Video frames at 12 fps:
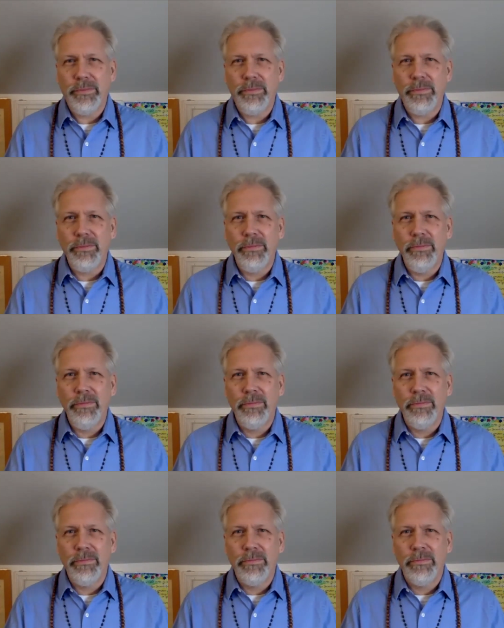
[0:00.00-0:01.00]

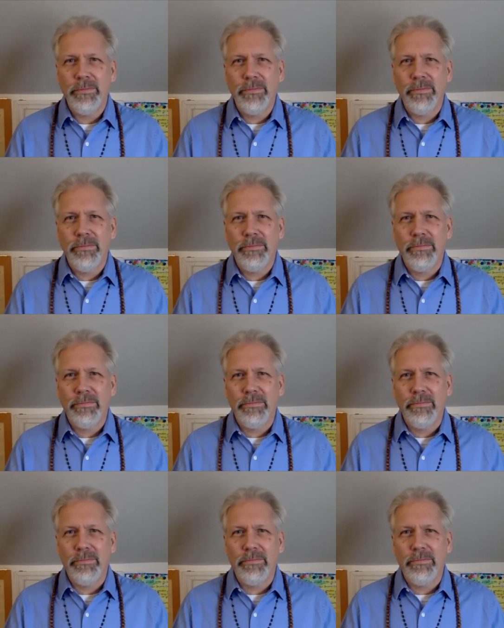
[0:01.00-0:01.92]
No one is speaking in this clip.